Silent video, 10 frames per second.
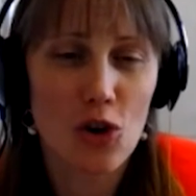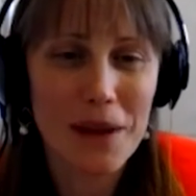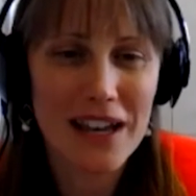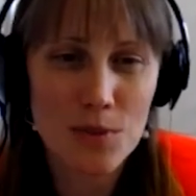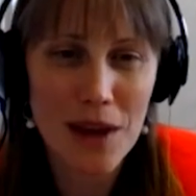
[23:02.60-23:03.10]
you know,
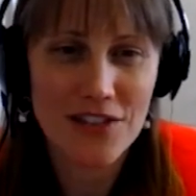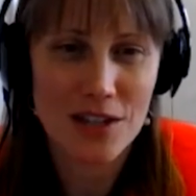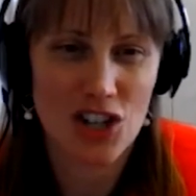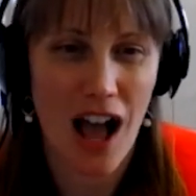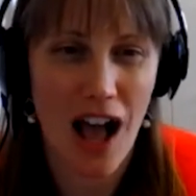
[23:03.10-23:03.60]
because we have
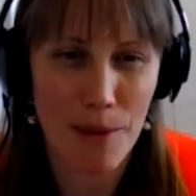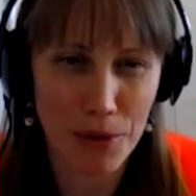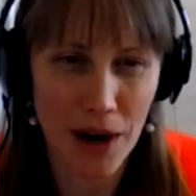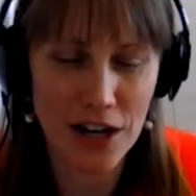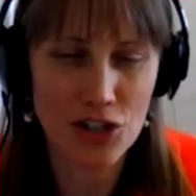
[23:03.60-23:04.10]
such an
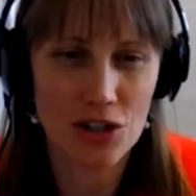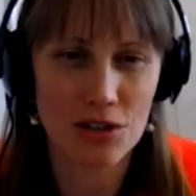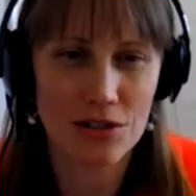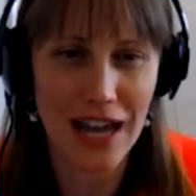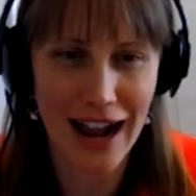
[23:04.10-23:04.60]

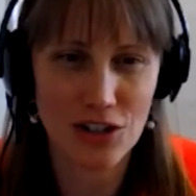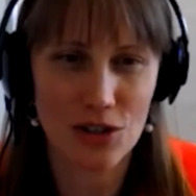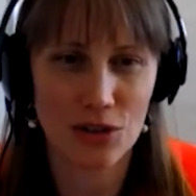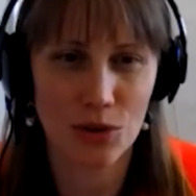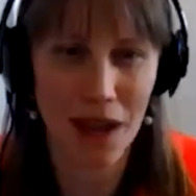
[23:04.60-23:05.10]
operational,
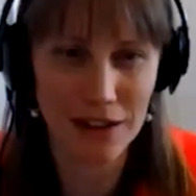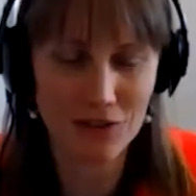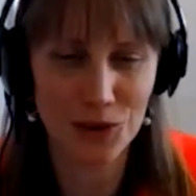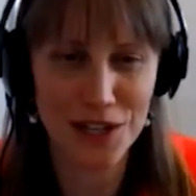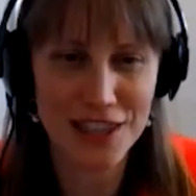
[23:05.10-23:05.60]
tactical way of
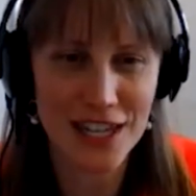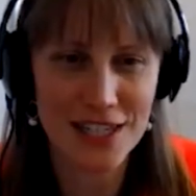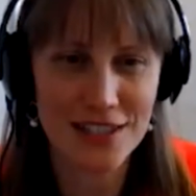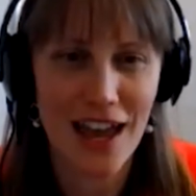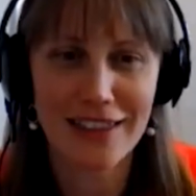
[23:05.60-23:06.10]
viewing
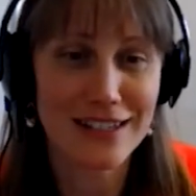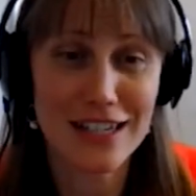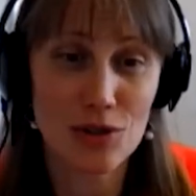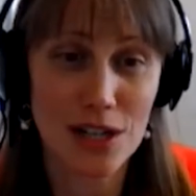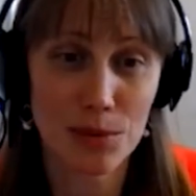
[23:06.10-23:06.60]
things, I think
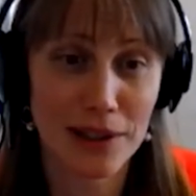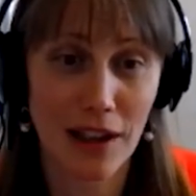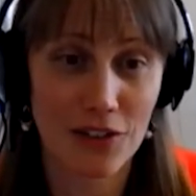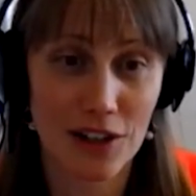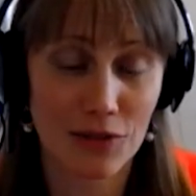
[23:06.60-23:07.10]
DOD would
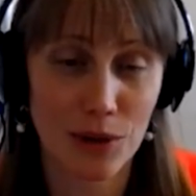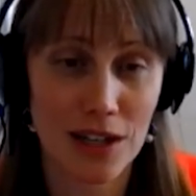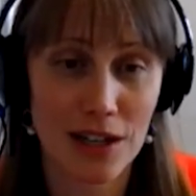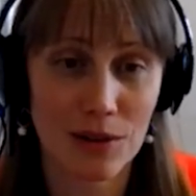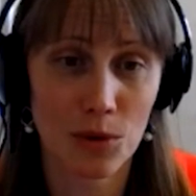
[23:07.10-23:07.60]
love it if
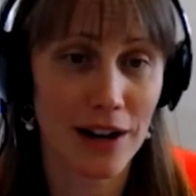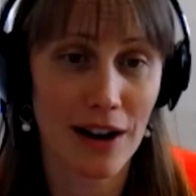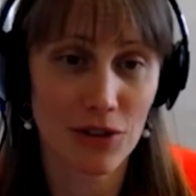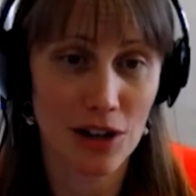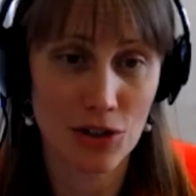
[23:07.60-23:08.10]
we were in
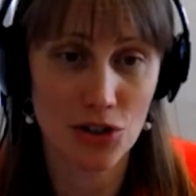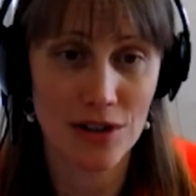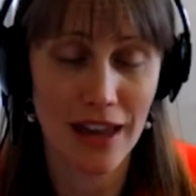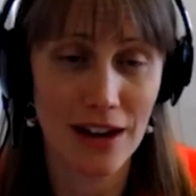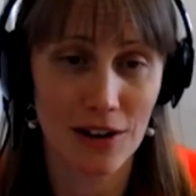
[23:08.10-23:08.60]
every
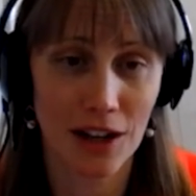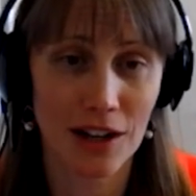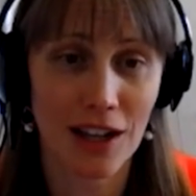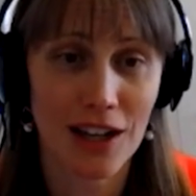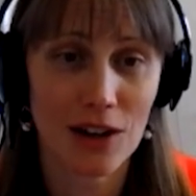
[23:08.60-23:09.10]
country they are
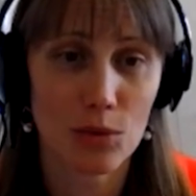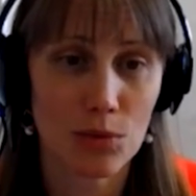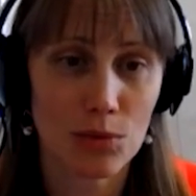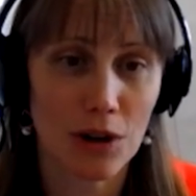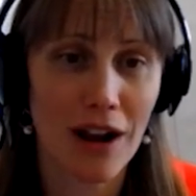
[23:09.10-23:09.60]
in.
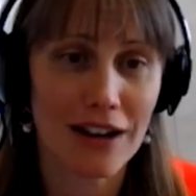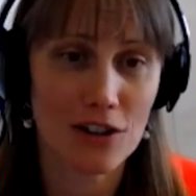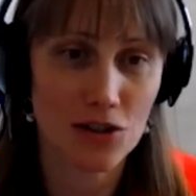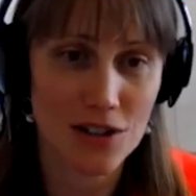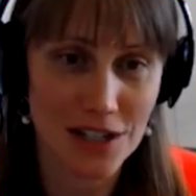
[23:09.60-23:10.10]
We're not
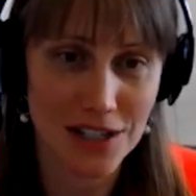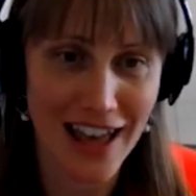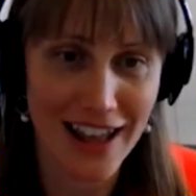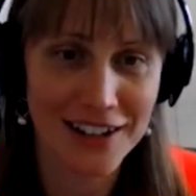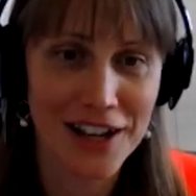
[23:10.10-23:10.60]
interested in
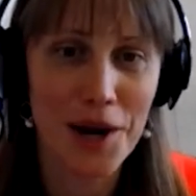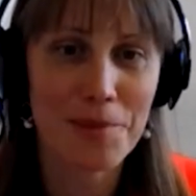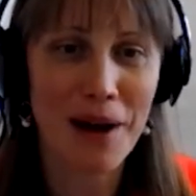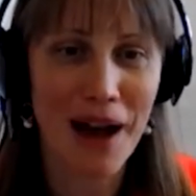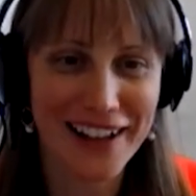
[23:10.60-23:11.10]
that.
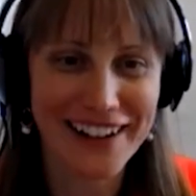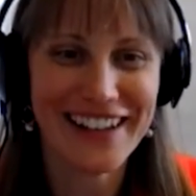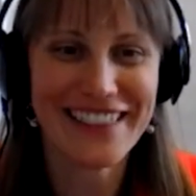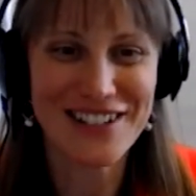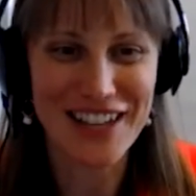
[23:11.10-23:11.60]
But
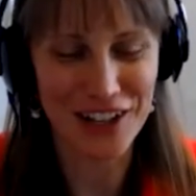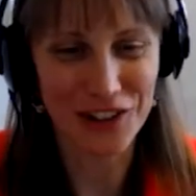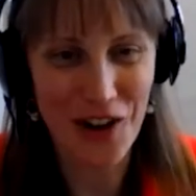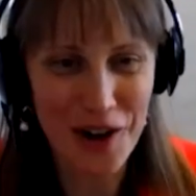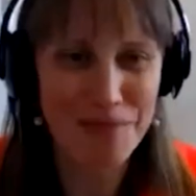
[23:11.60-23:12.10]
there's like a
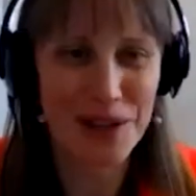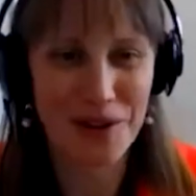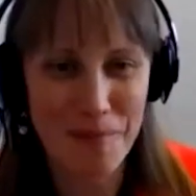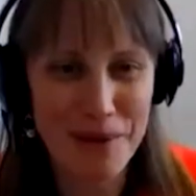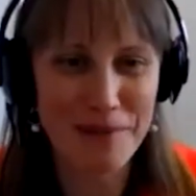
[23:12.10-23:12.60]
long, you
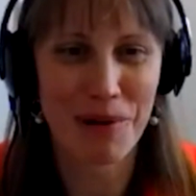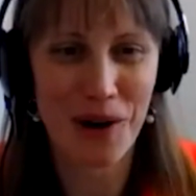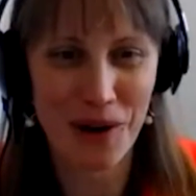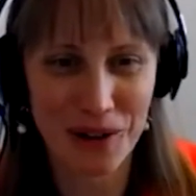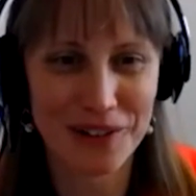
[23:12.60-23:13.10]
know, a big
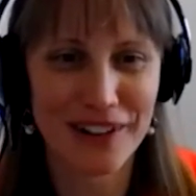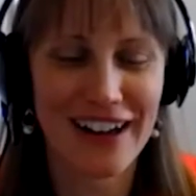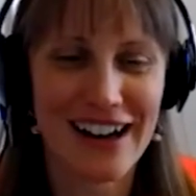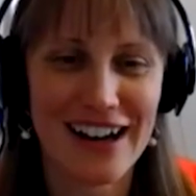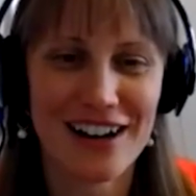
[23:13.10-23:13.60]
pull
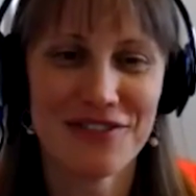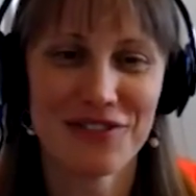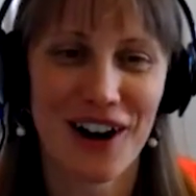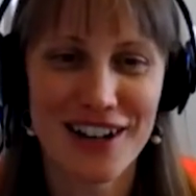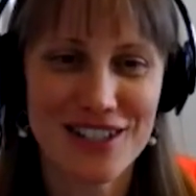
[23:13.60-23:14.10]

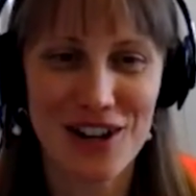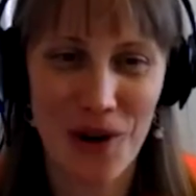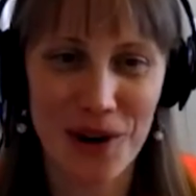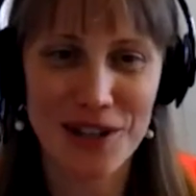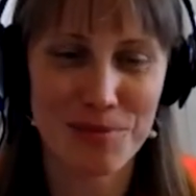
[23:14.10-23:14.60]
for us to
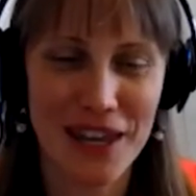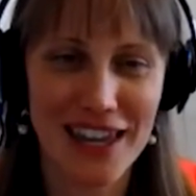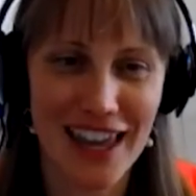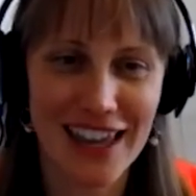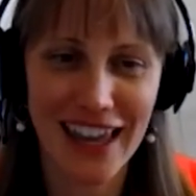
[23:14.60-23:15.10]
always
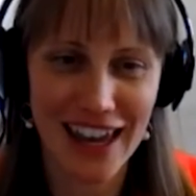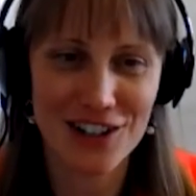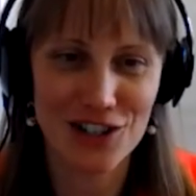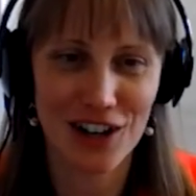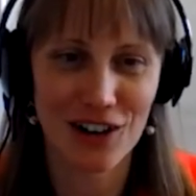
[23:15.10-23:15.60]
be
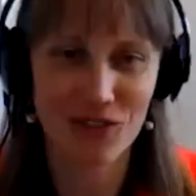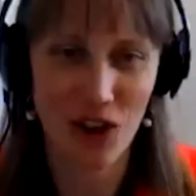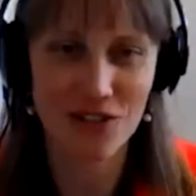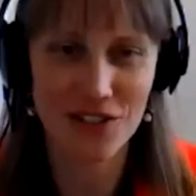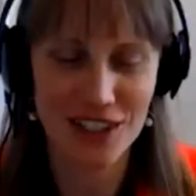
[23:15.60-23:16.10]
engaged and
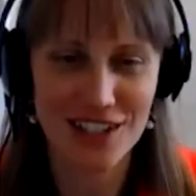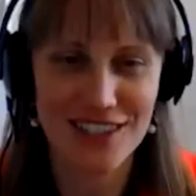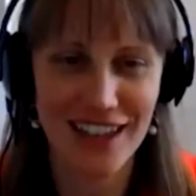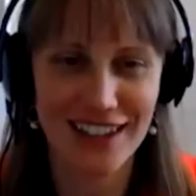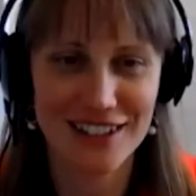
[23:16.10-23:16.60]
involved in
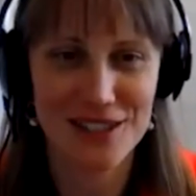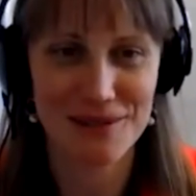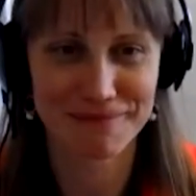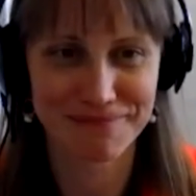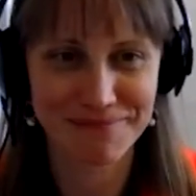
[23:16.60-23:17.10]
these things.